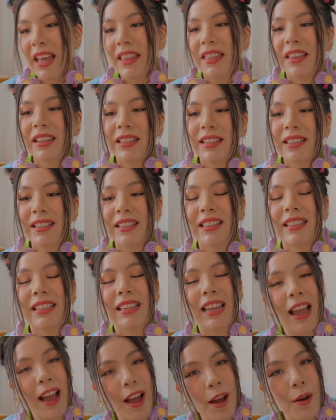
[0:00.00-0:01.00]
and this is this
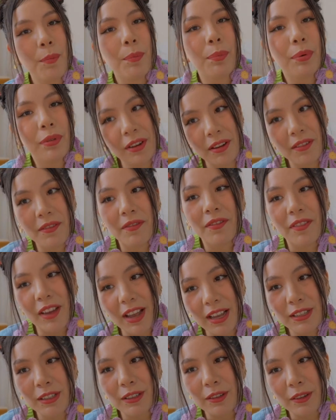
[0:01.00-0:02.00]
cow print
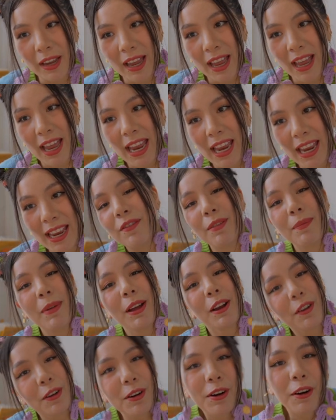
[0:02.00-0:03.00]
vest, okay, from my
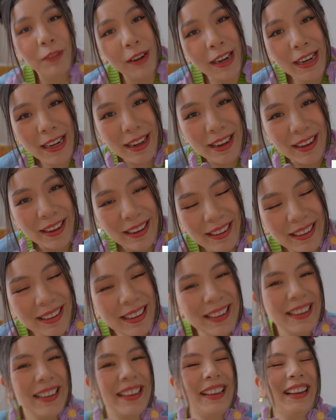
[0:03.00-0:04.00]
girl Karina.
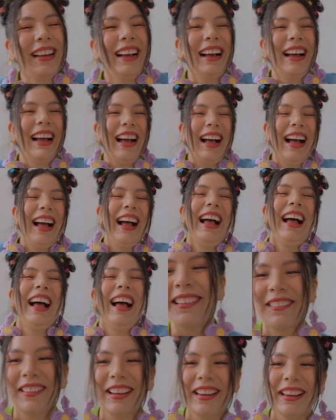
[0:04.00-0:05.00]

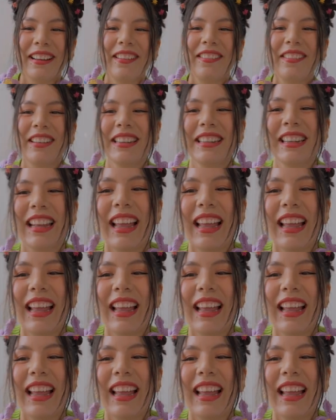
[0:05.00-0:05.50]
Karina was